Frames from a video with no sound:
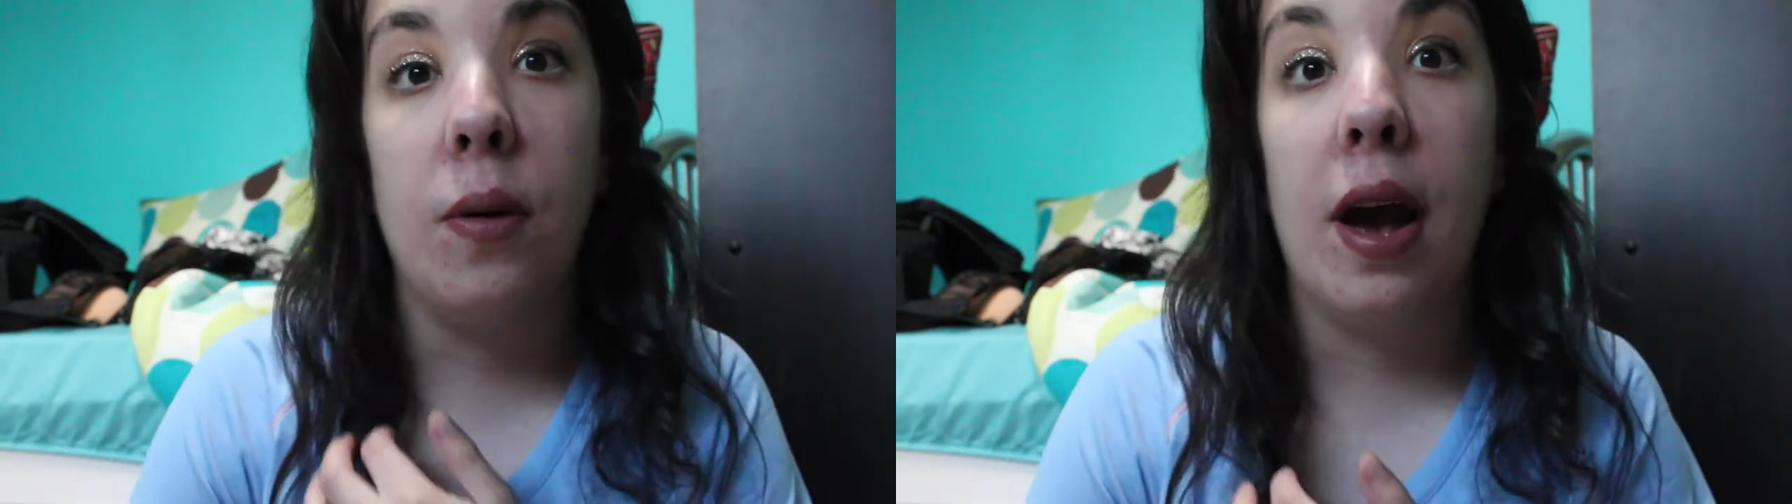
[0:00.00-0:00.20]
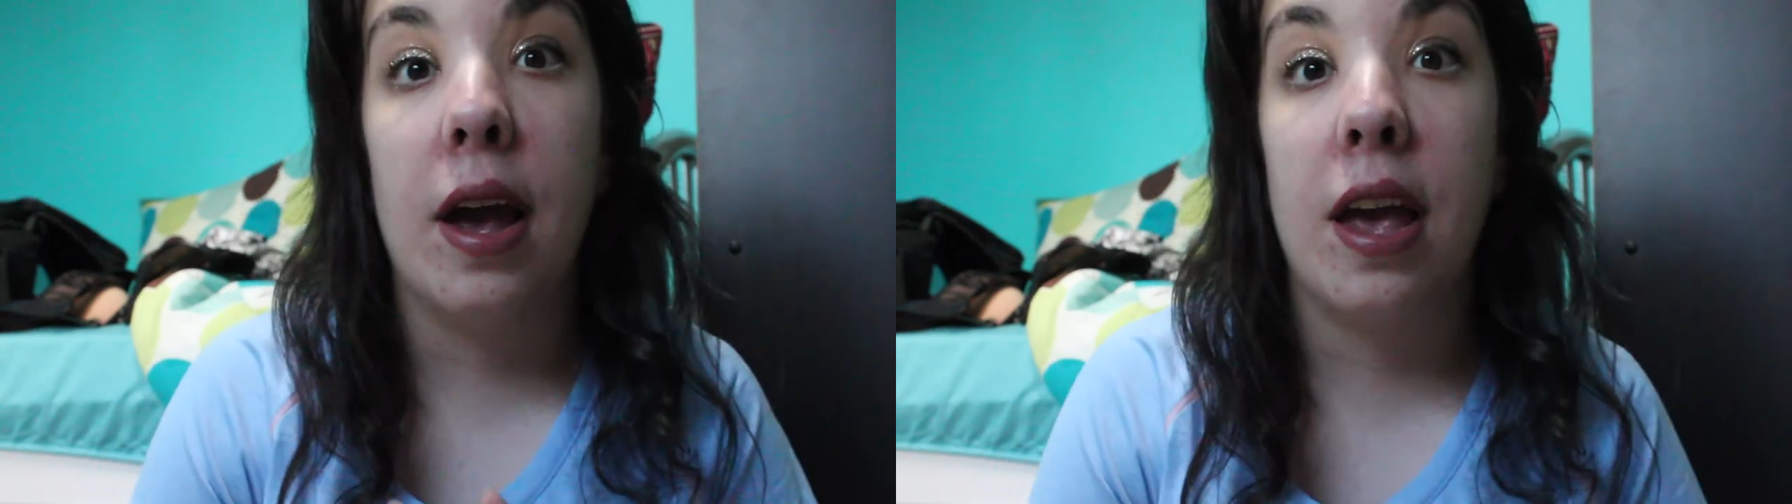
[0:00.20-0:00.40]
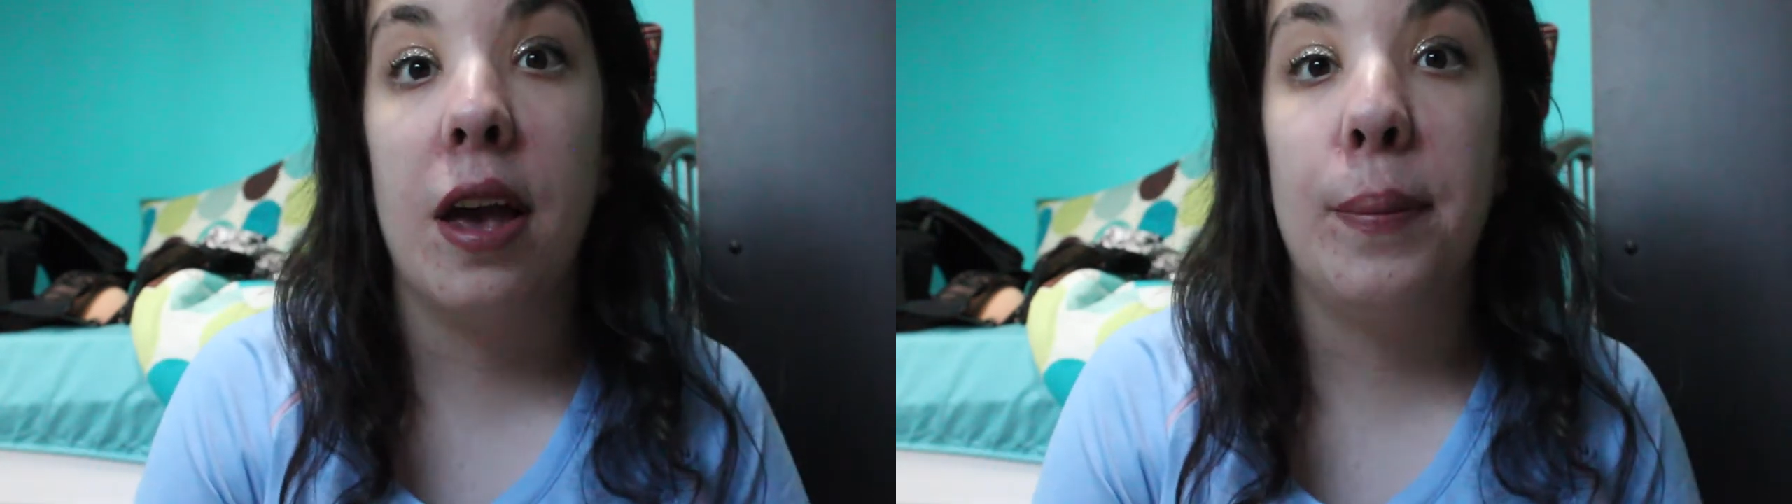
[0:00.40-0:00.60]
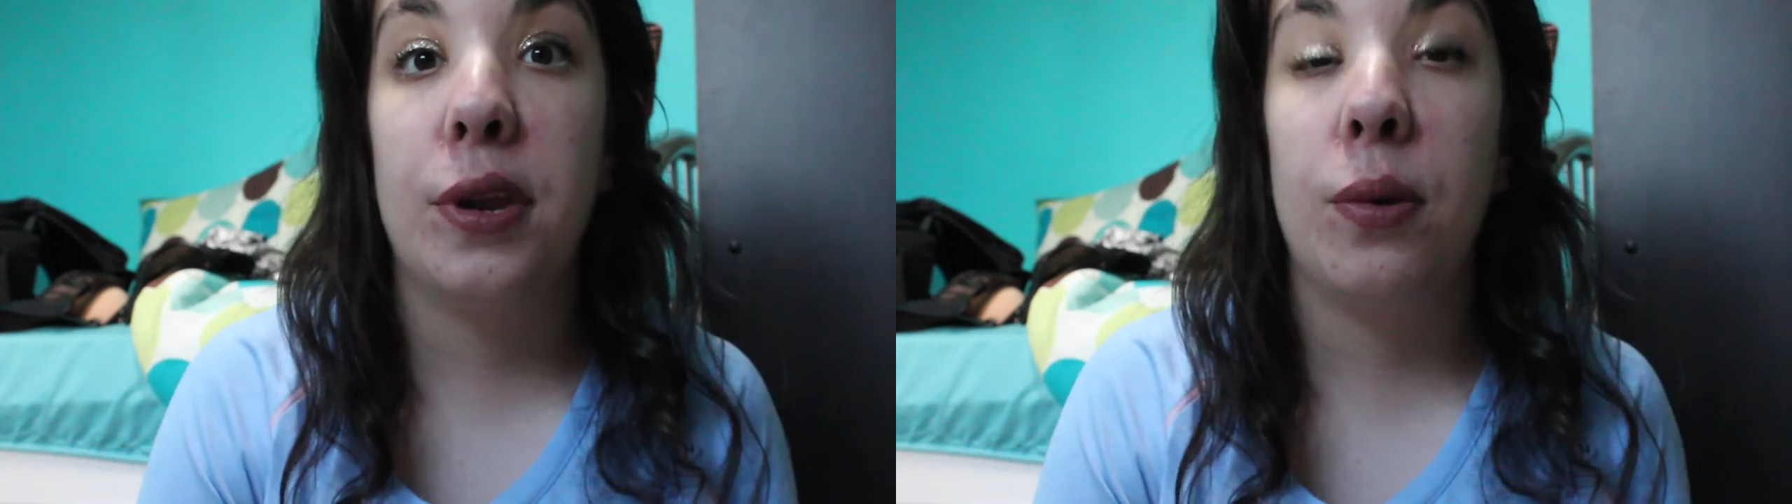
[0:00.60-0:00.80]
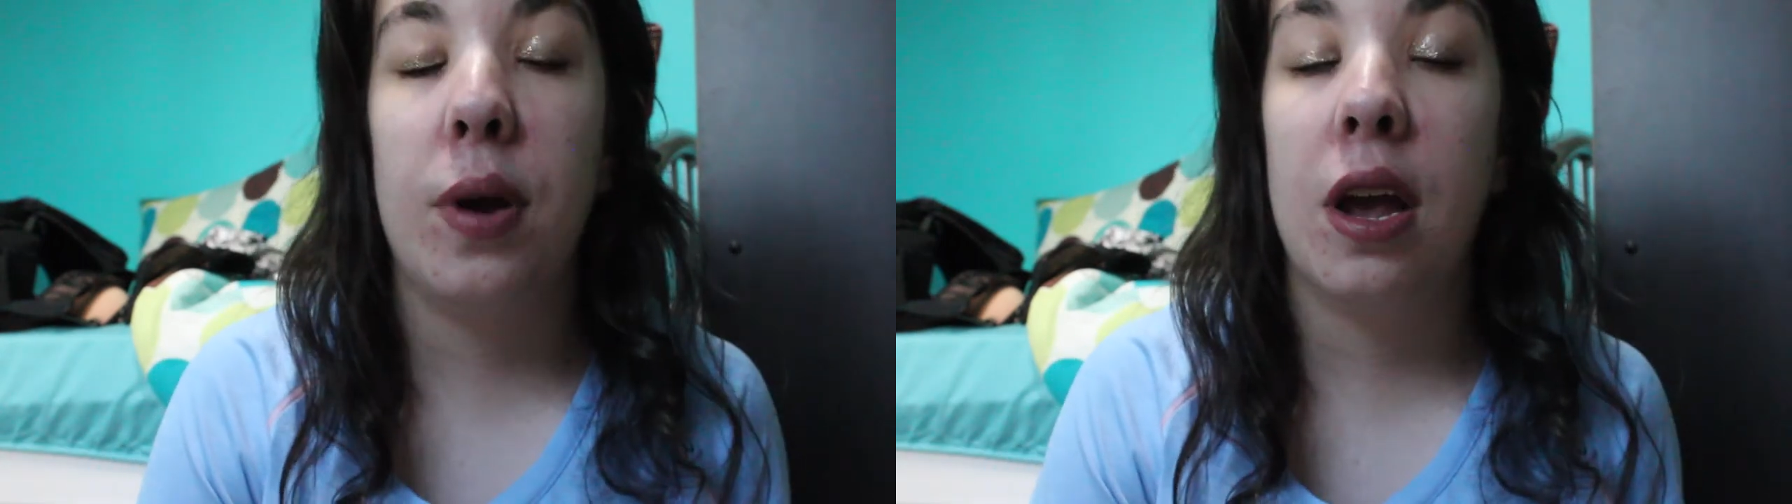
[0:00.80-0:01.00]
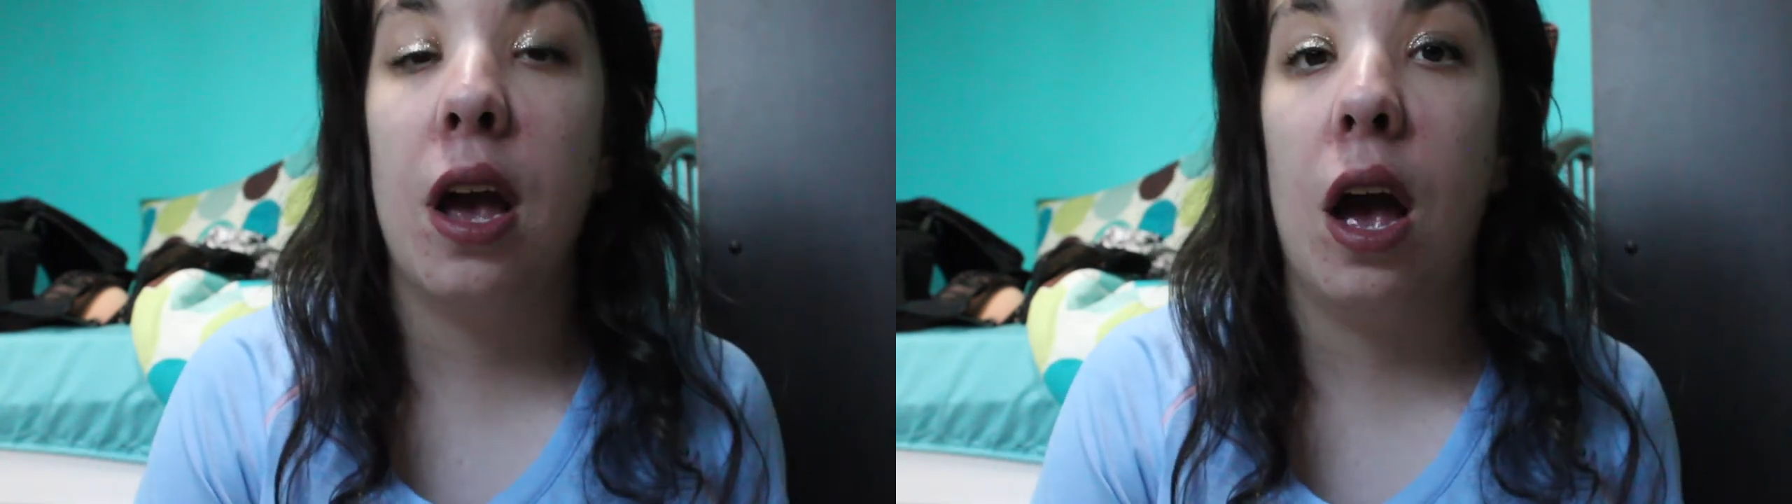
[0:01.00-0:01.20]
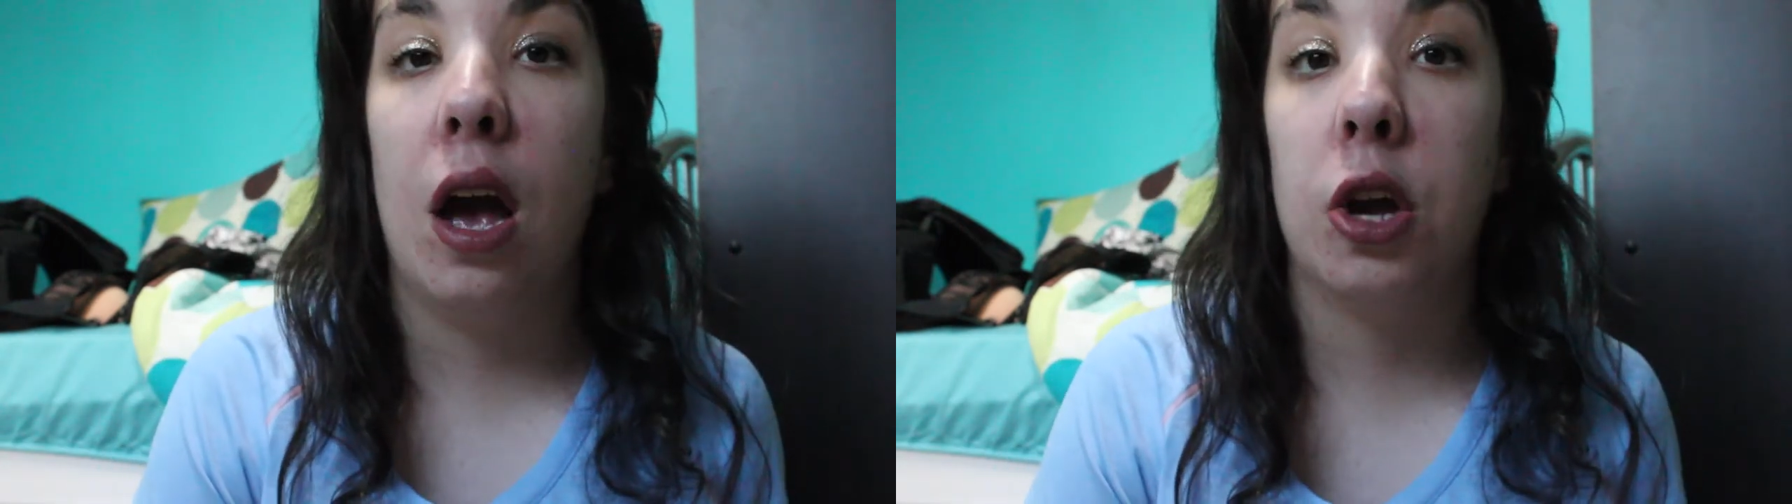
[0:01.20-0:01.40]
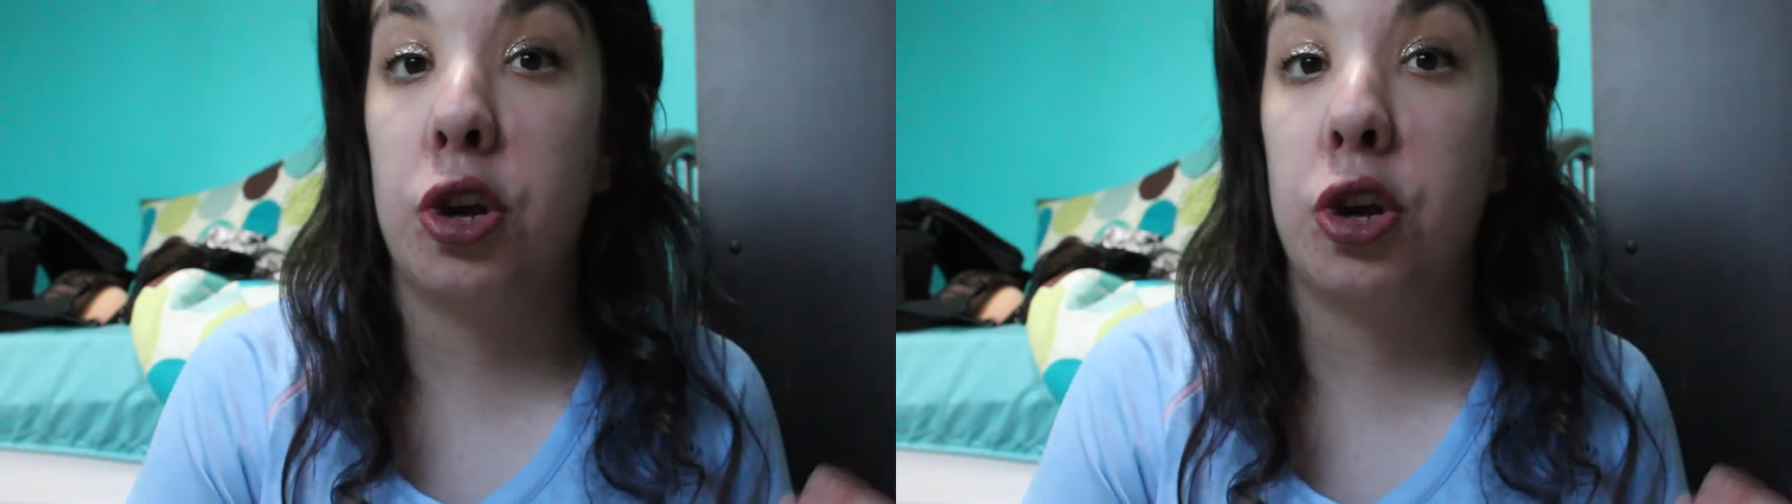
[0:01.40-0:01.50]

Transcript: I am doing uh,